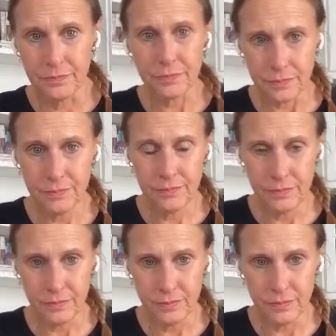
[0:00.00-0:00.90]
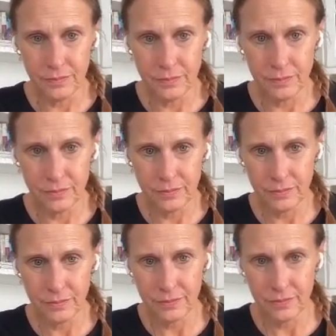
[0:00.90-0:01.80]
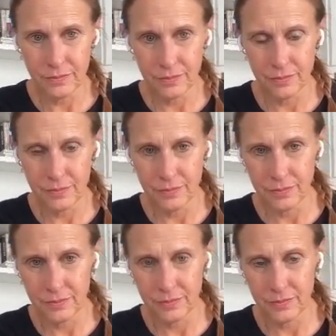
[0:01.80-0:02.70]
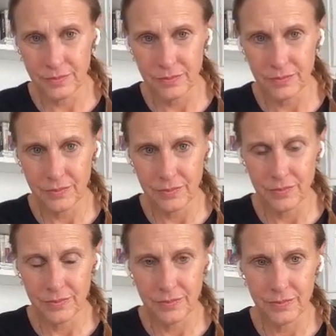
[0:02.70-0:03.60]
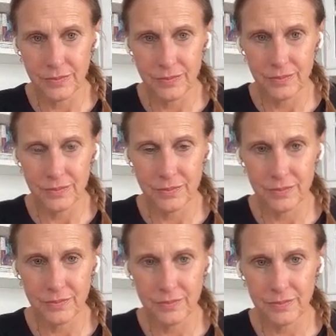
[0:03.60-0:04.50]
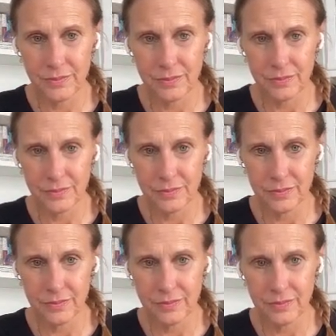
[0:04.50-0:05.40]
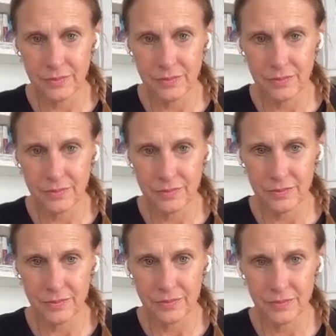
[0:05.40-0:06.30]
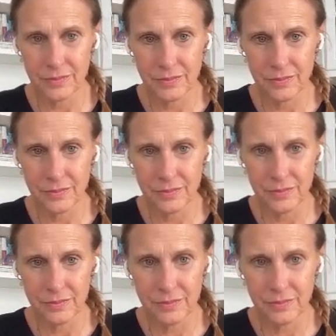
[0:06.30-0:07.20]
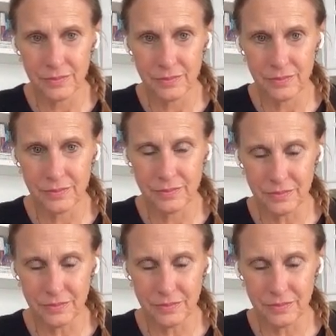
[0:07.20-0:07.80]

No words are spoken by the person on screen.